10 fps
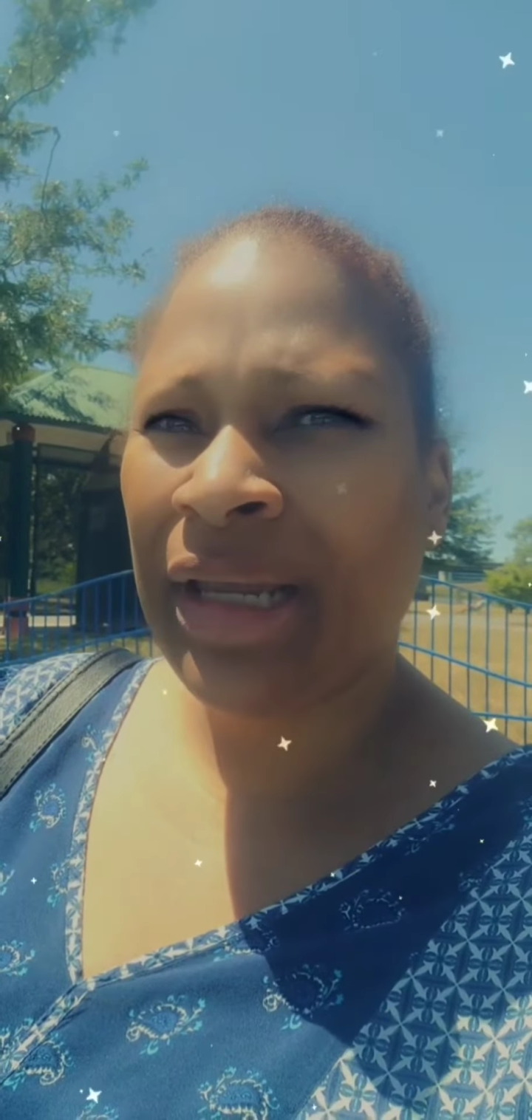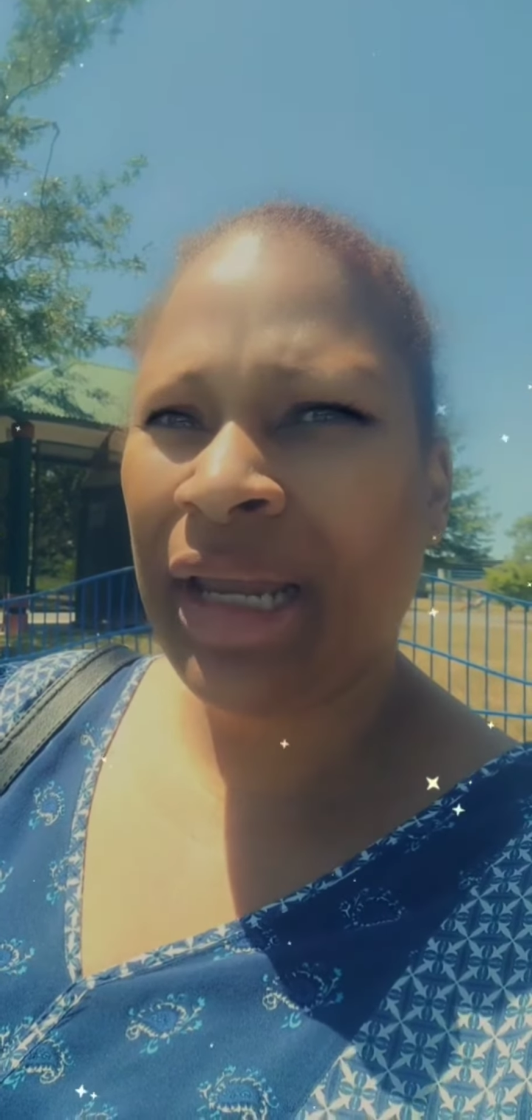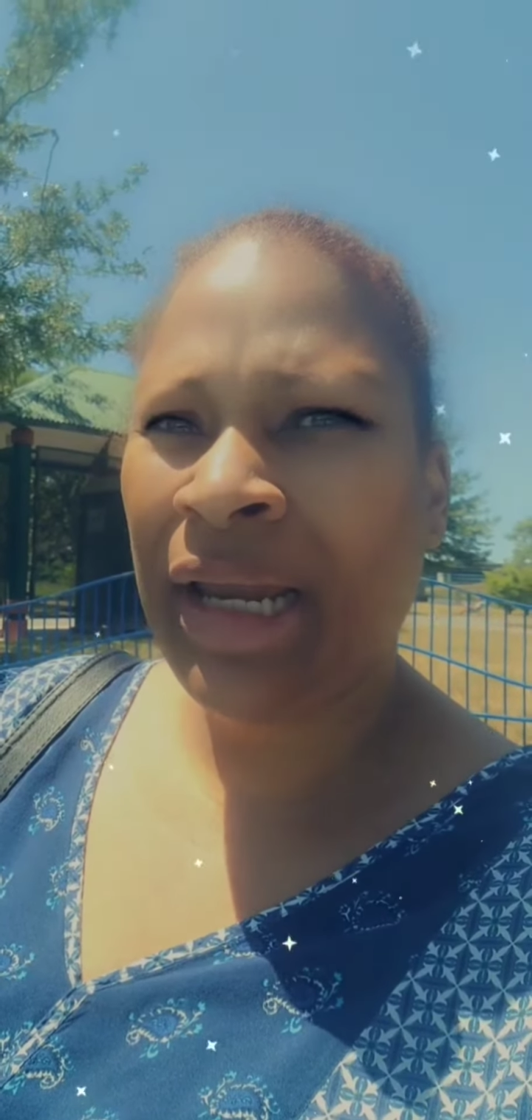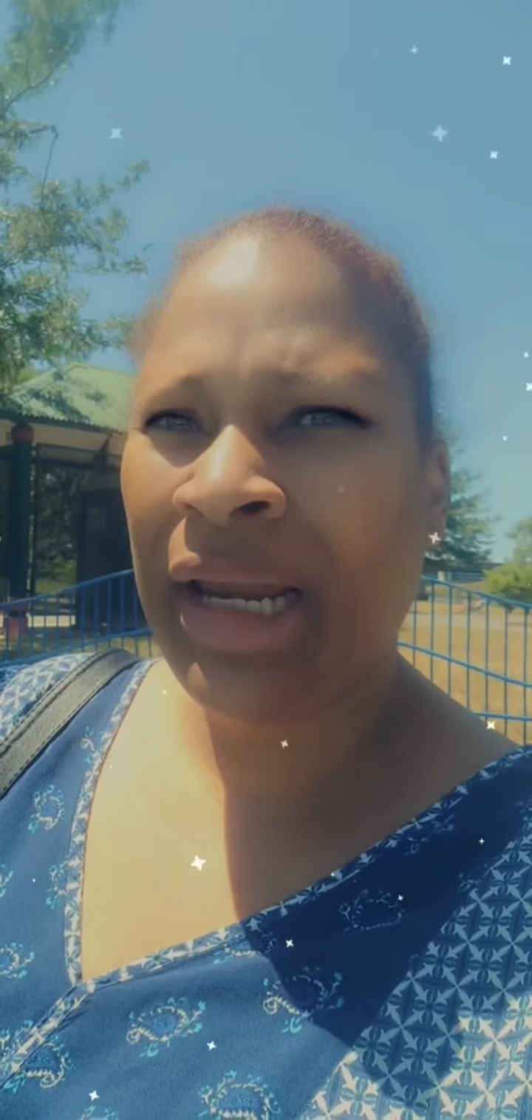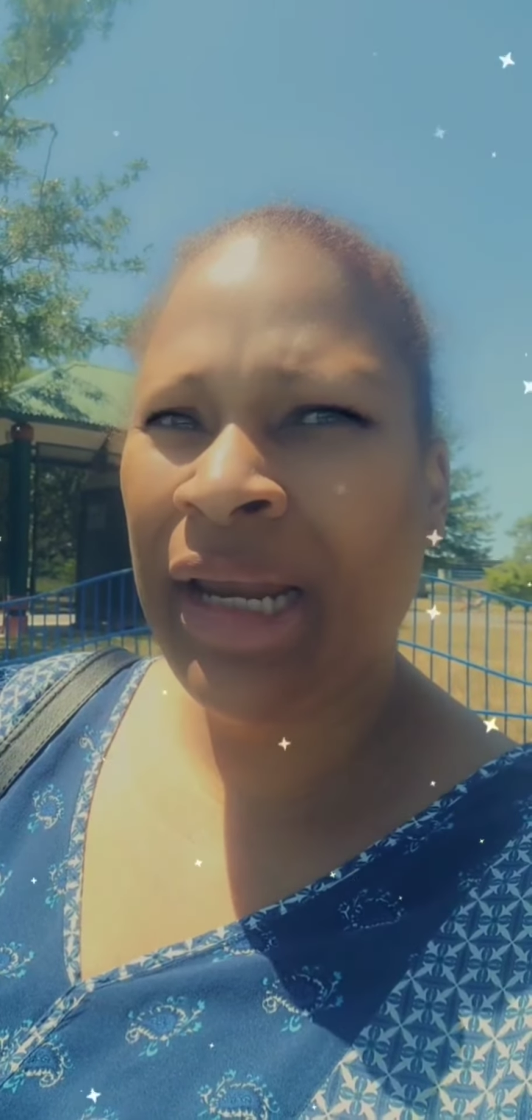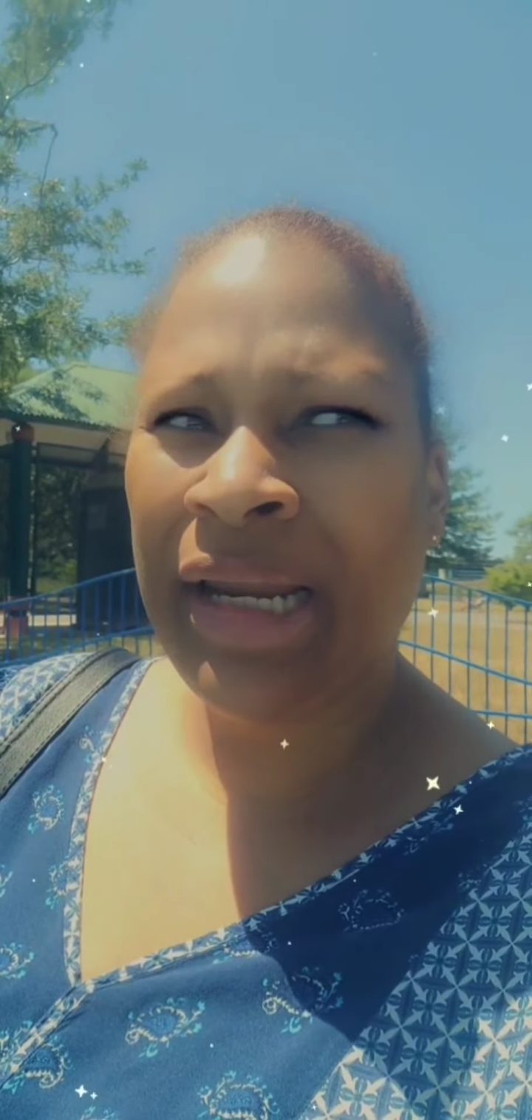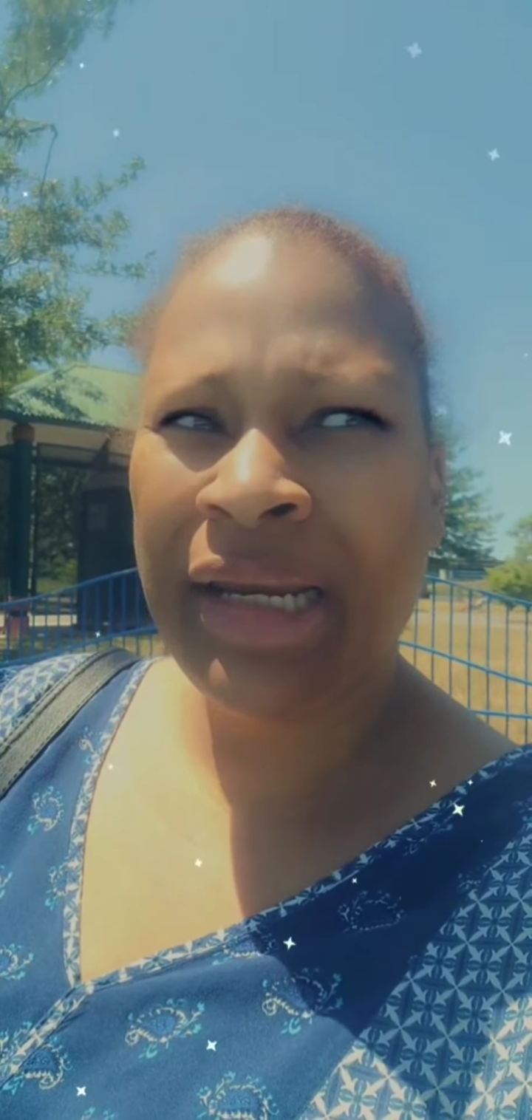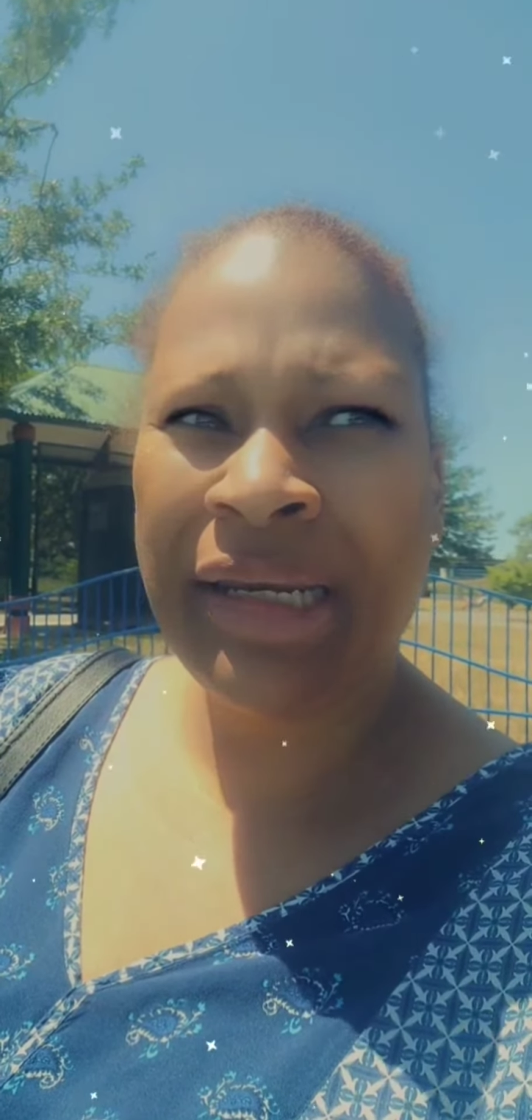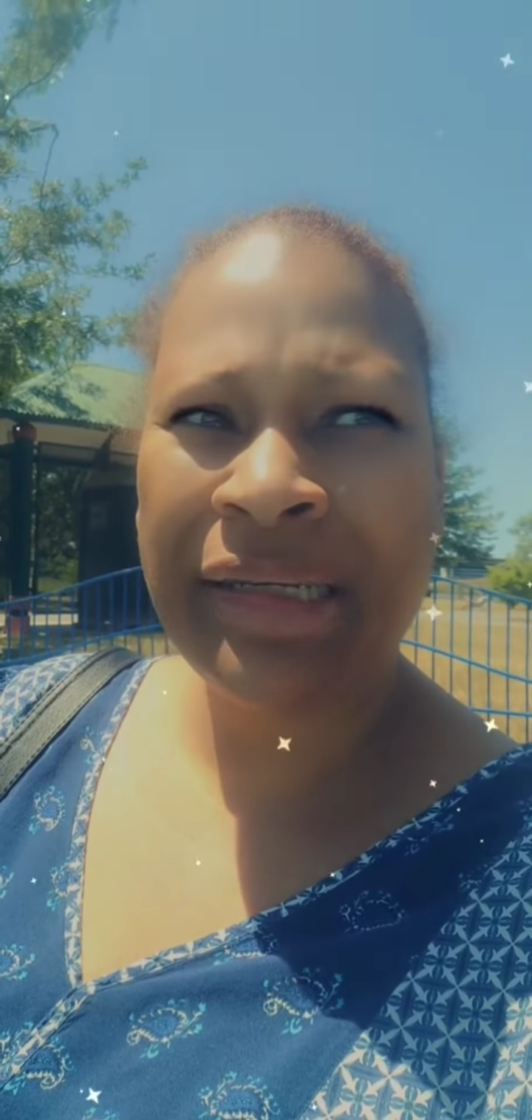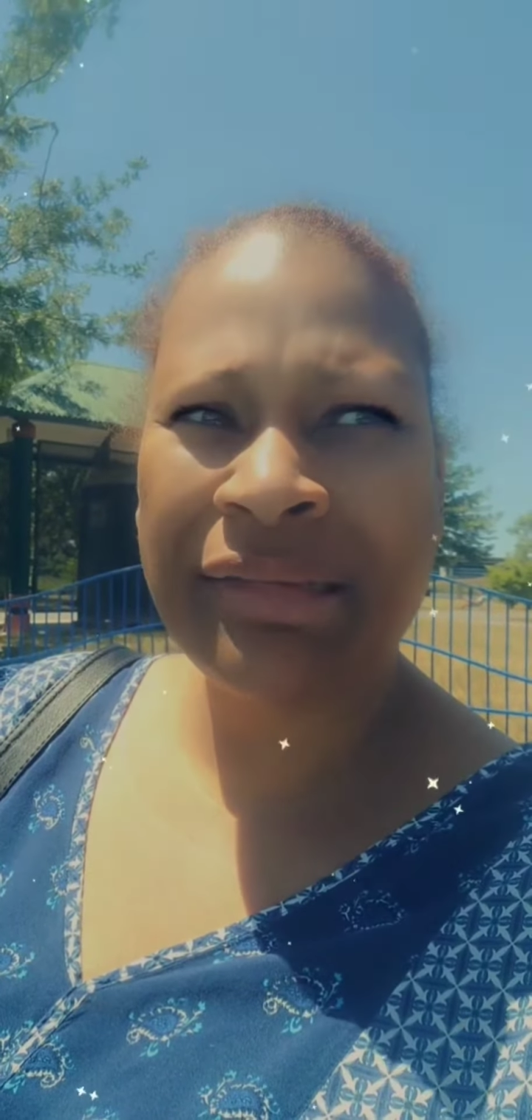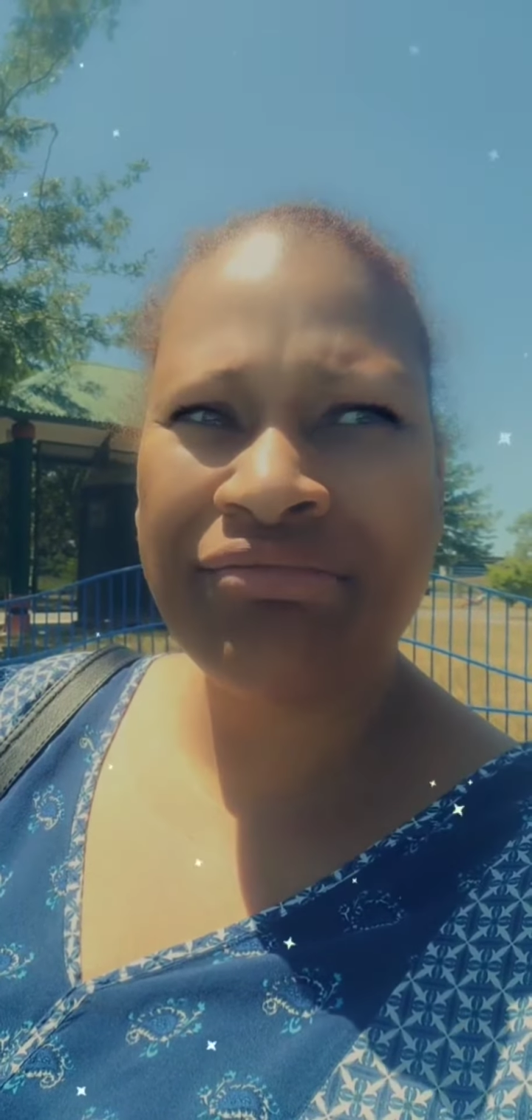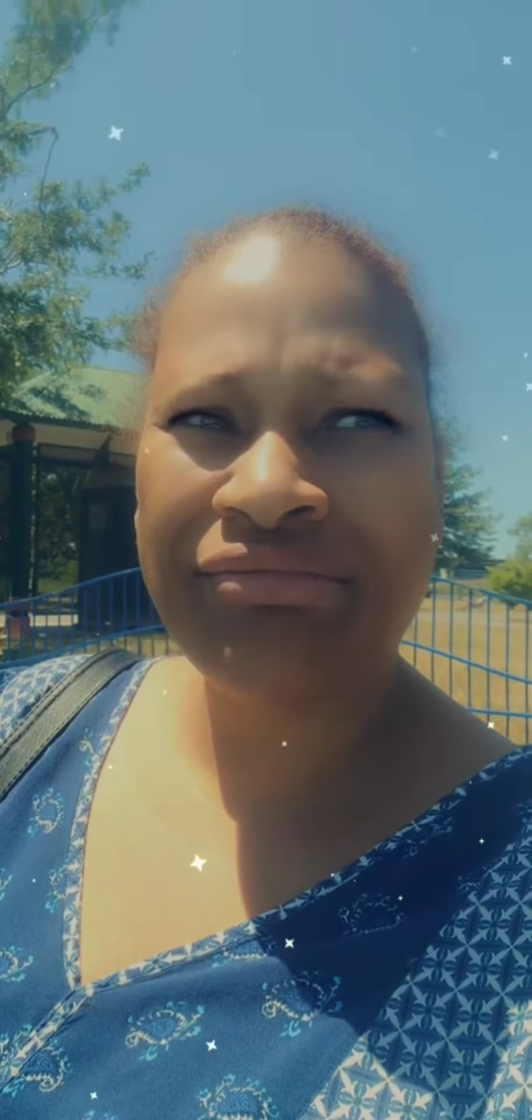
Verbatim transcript: And